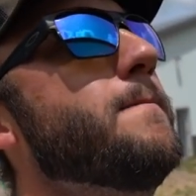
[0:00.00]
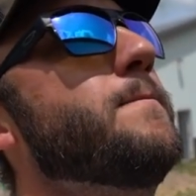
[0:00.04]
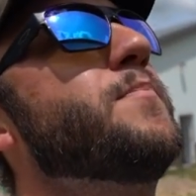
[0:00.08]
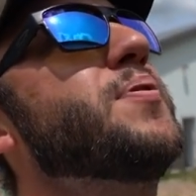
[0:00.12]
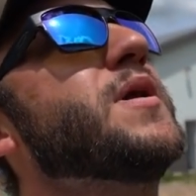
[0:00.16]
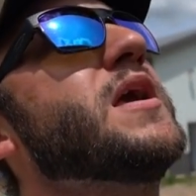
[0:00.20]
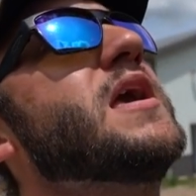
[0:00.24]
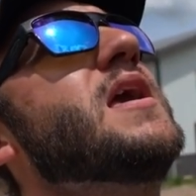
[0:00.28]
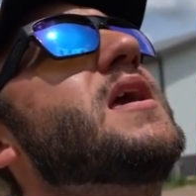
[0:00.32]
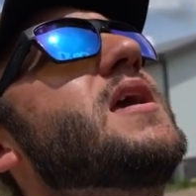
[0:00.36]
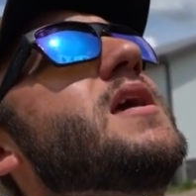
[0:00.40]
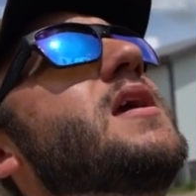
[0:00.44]

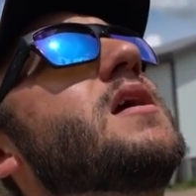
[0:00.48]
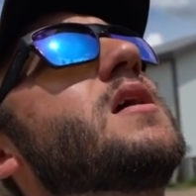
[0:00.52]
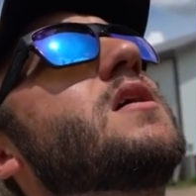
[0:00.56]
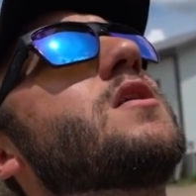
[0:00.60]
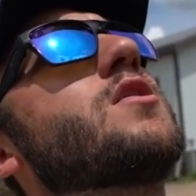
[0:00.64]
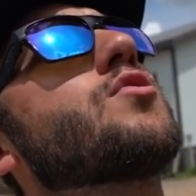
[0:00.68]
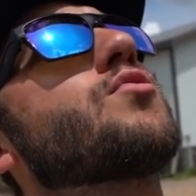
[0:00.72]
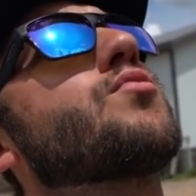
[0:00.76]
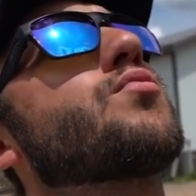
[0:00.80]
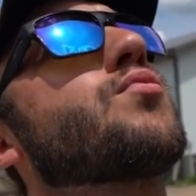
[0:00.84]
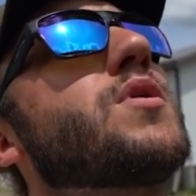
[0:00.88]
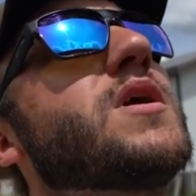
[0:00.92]
Be
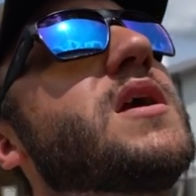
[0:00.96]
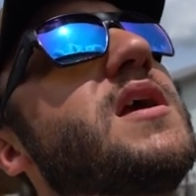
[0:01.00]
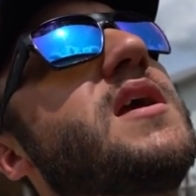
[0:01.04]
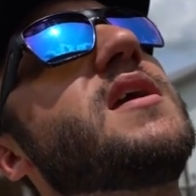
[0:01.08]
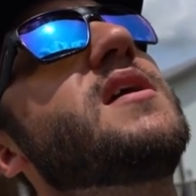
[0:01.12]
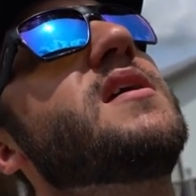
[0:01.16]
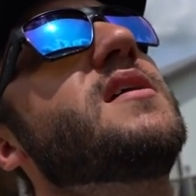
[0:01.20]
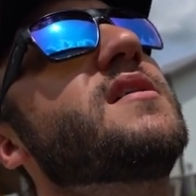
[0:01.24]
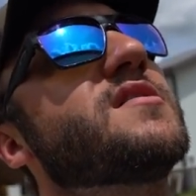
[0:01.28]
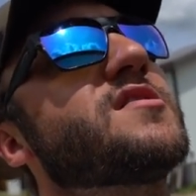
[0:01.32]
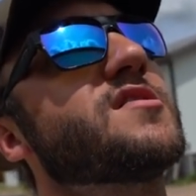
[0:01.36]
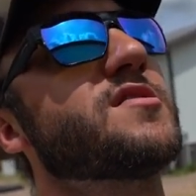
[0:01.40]

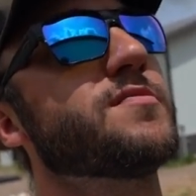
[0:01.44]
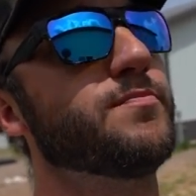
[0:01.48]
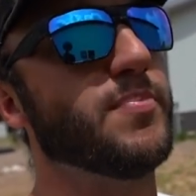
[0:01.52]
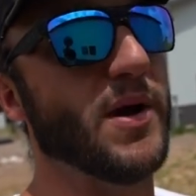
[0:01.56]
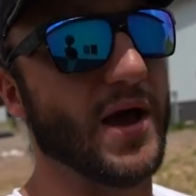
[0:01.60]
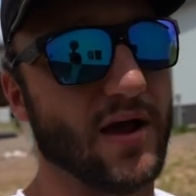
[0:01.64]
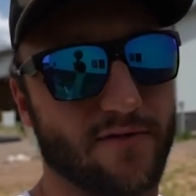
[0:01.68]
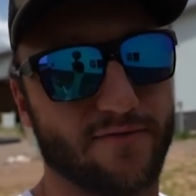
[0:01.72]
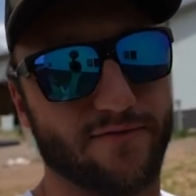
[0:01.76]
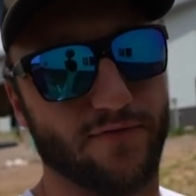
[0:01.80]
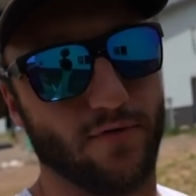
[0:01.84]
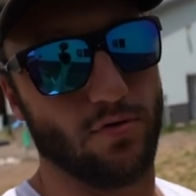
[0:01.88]

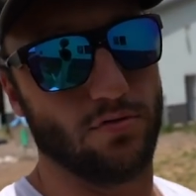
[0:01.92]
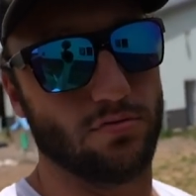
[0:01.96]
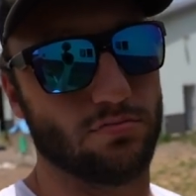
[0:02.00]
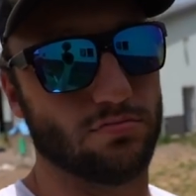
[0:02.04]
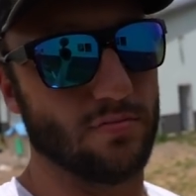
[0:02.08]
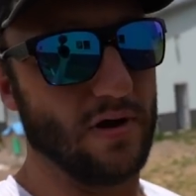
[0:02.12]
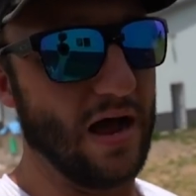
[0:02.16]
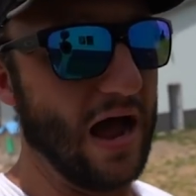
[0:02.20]
respectful.